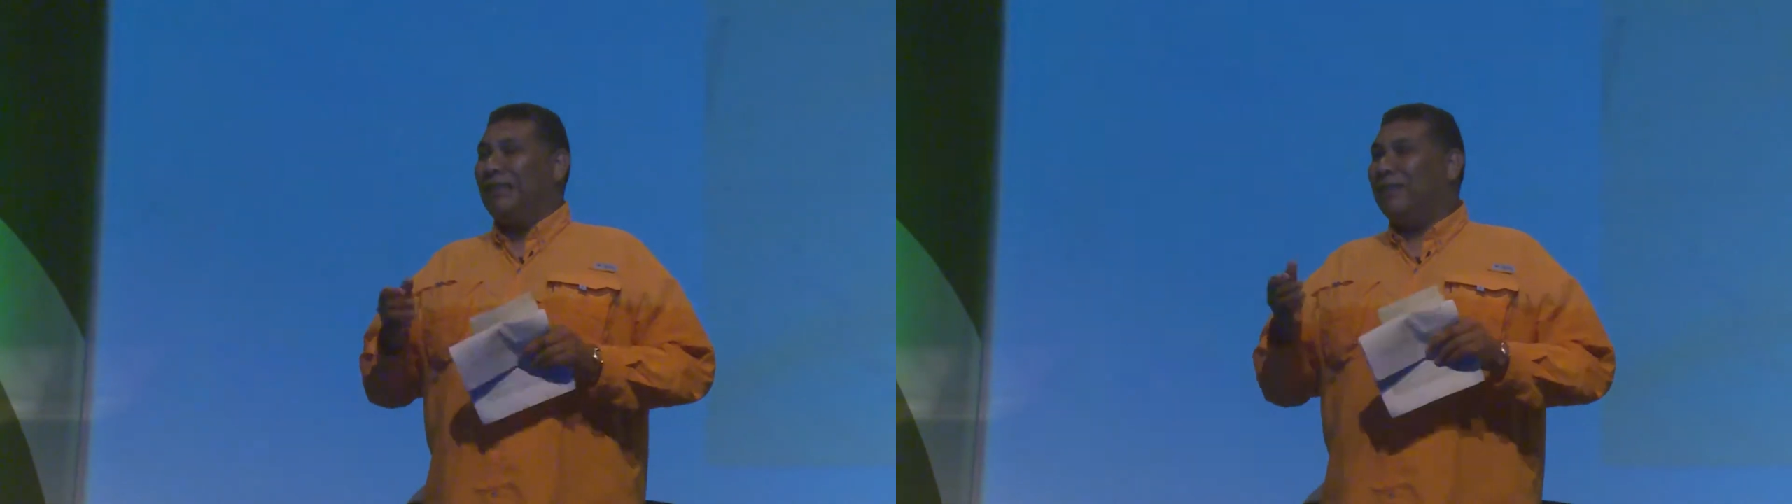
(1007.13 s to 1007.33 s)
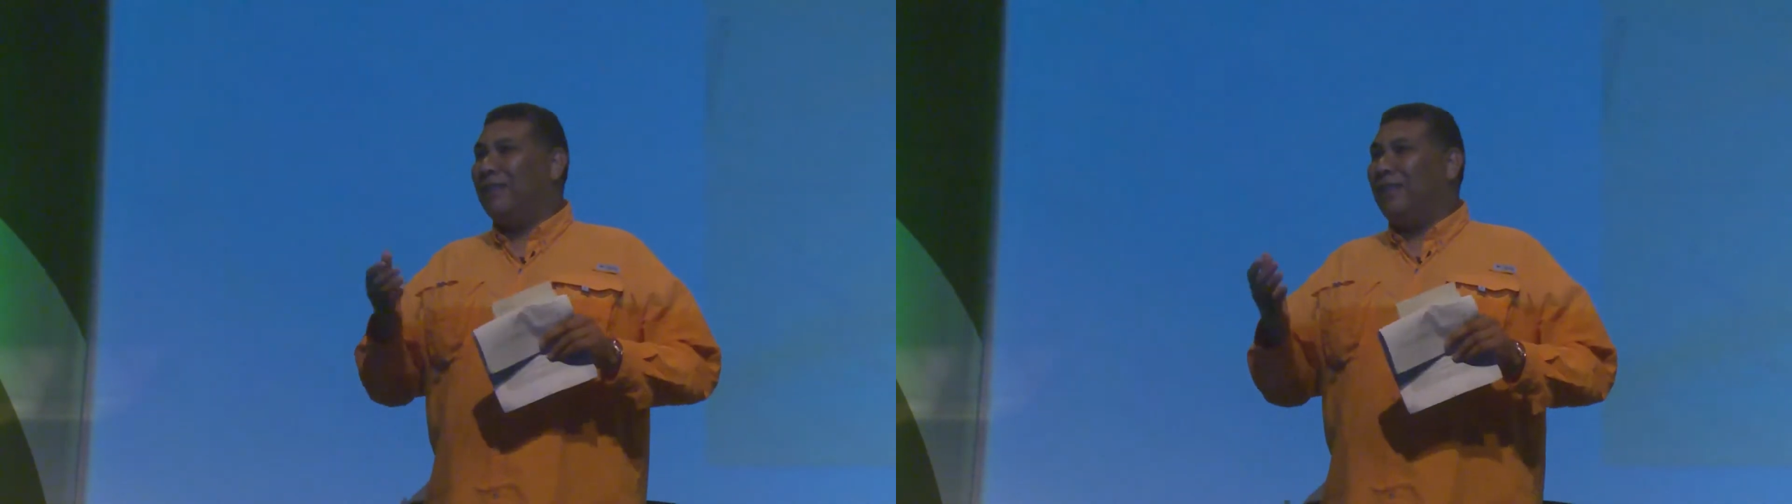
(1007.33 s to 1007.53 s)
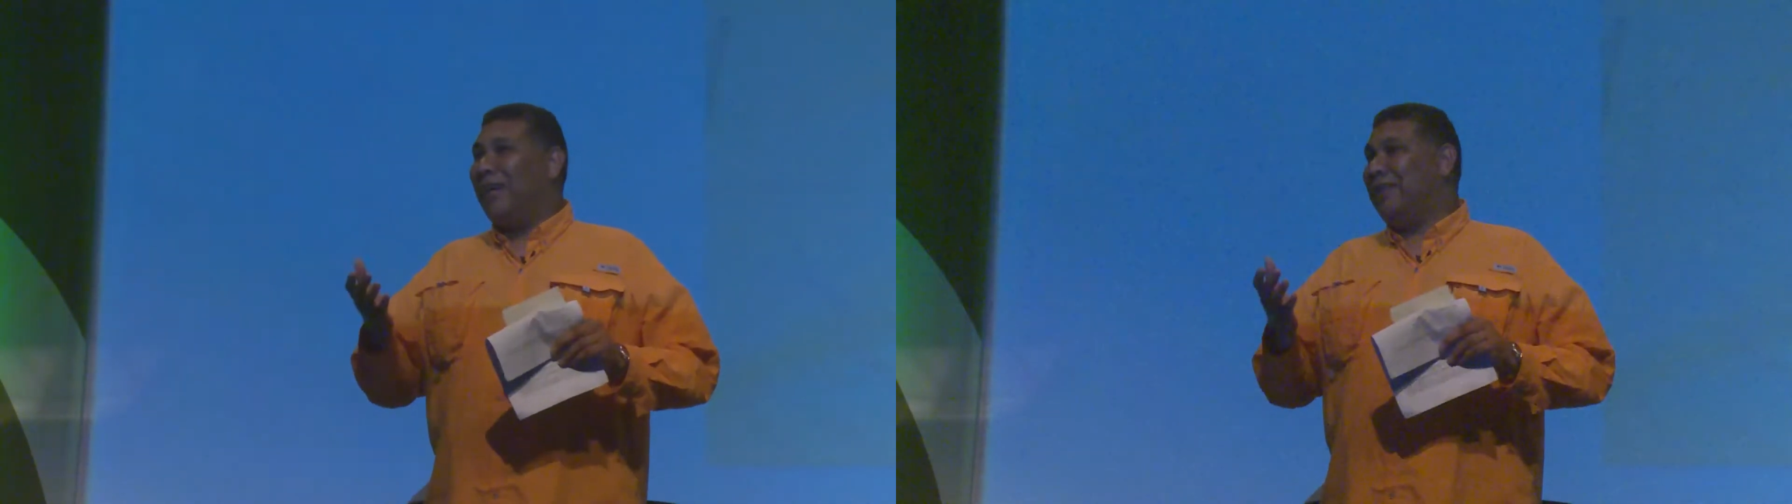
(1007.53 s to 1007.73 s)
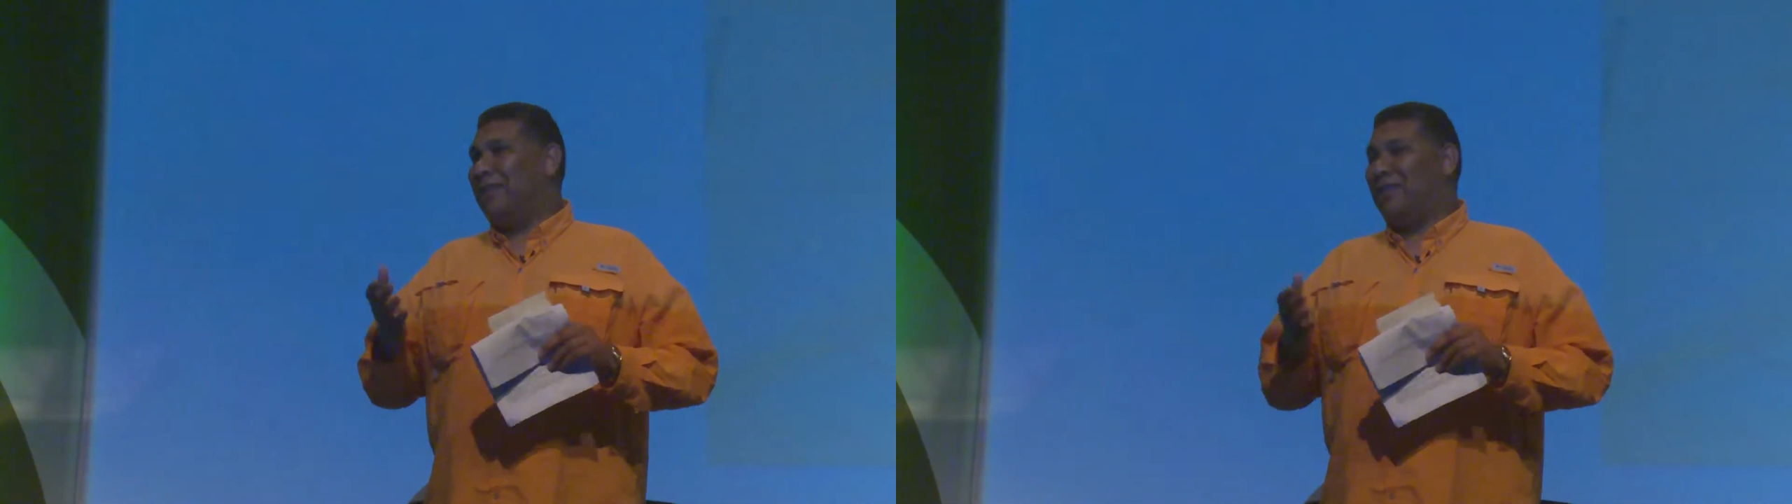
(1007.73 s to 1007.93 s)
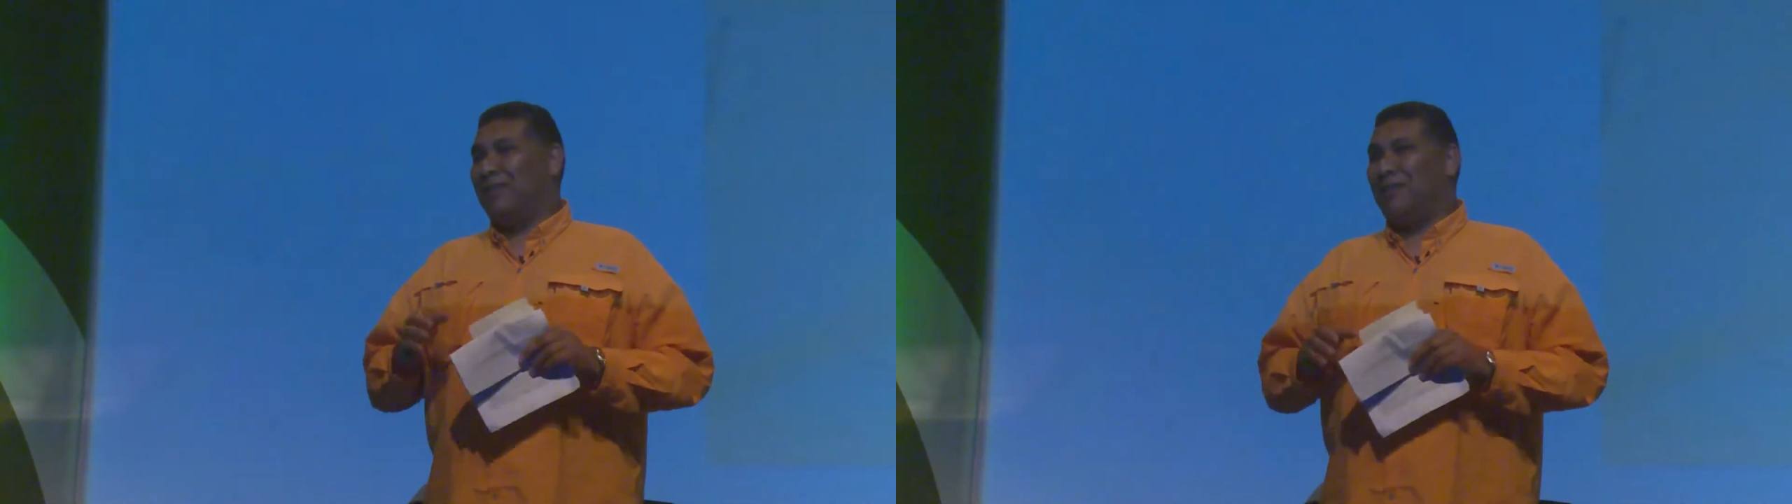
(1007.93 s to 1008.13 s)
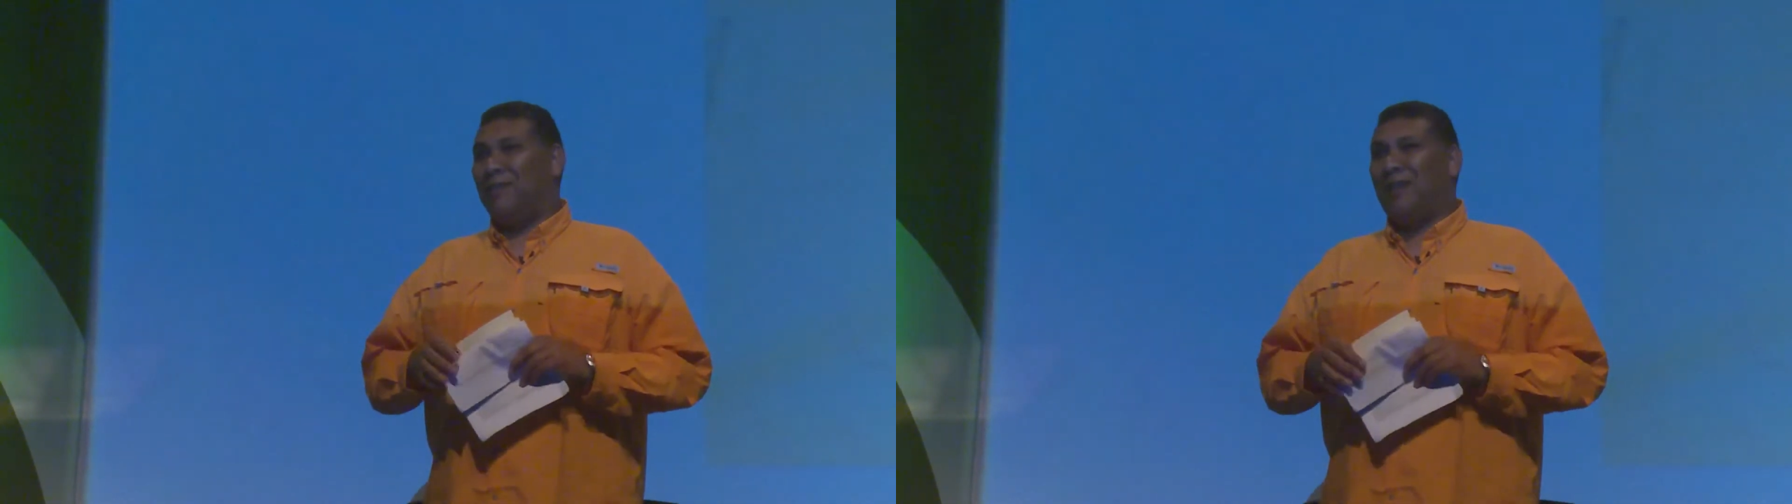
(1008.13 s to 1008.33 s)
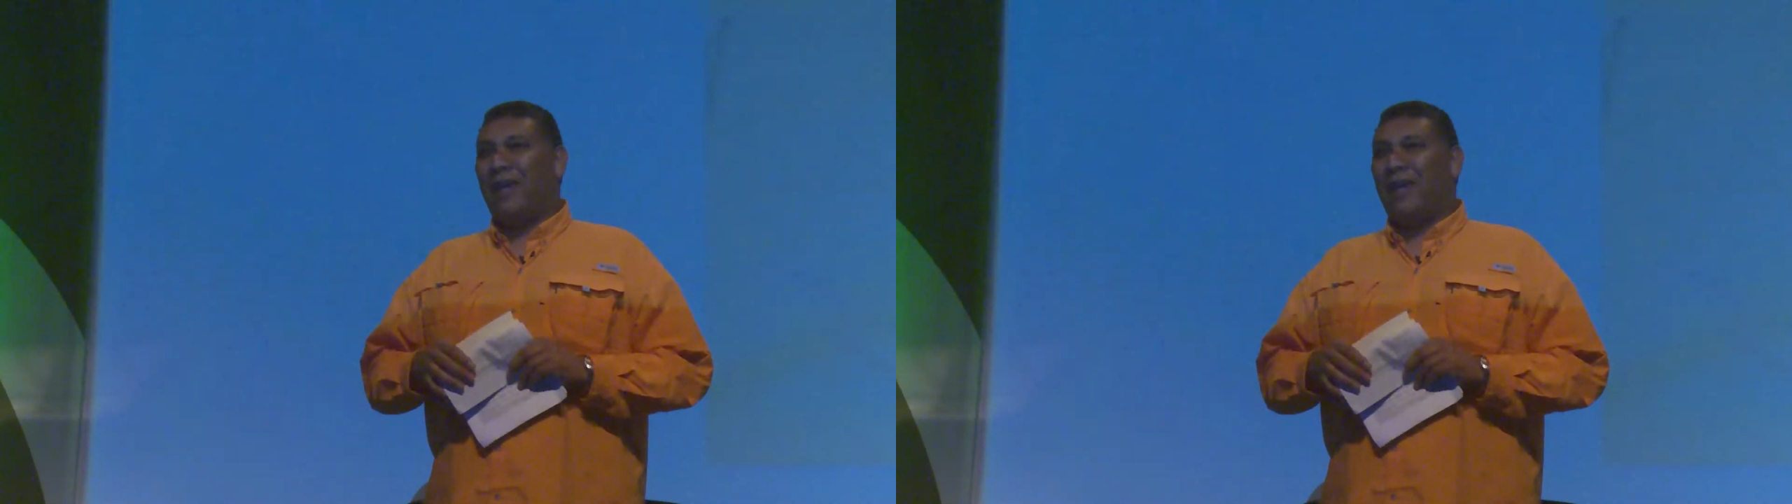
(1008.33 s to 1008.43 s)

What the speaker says: they still